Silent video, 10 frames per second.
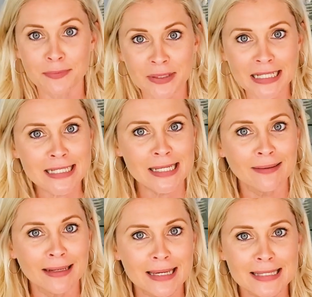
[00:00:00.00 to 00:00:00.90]
pretty
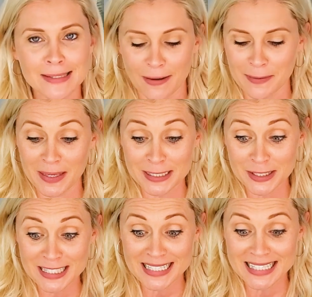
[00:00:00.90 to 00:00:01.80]
serious. So I'm
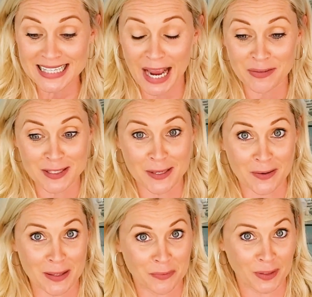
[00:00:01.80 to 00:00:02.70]
interested to see how this goes.
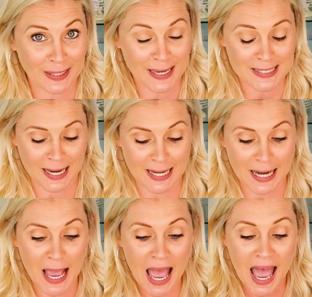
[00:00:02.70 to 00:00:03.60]
I'm really
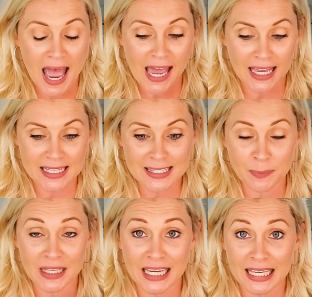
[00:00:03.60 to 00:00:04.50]
excited.
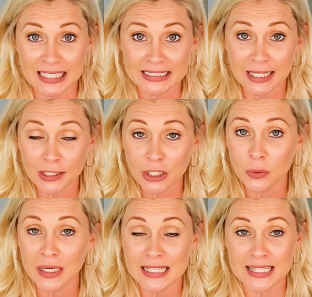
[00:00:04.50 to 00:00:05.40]
Something I can tell
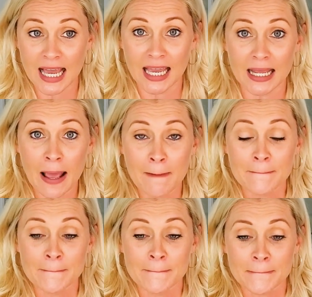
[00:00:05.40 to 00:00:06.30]
you is that
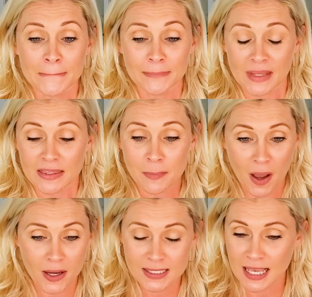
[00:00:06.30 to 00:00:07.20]
the
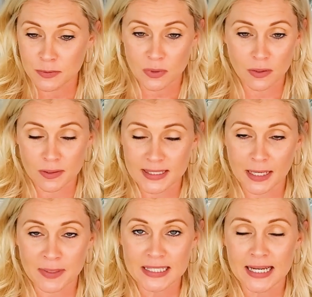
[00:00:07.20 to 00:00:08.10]
box comes with little
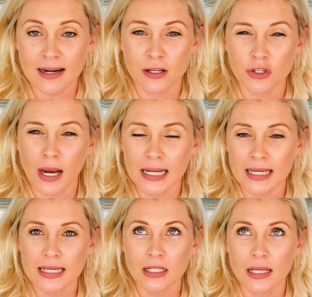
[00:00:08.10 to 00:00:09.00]
segmented, and I'll try
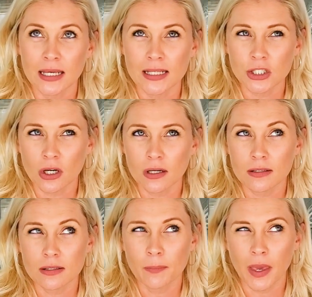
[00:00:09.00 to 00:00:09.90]
to insert
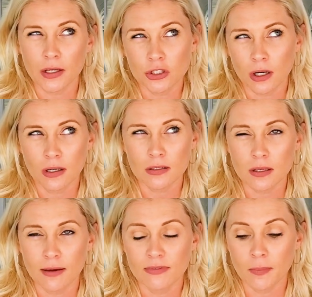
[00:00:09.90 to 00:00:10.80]
some pictures
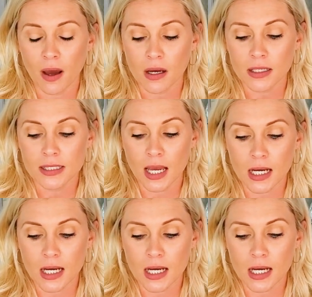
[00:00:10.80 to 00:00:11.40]
of the box.